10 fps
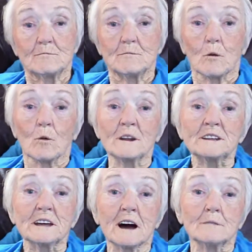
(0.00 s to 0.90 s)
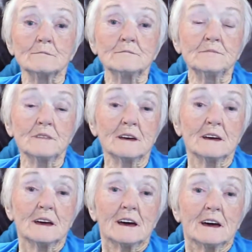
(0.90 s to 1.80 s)
But one time
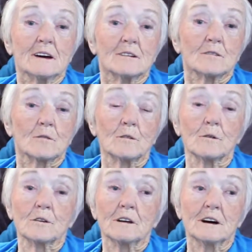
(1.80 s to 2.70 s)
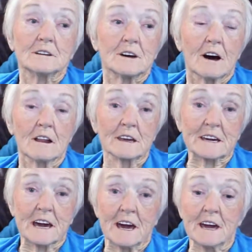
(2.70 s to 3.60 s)
we were
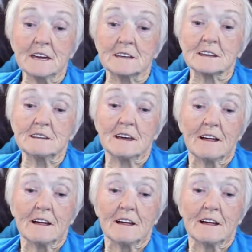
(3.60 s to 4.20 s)
hauling hay, and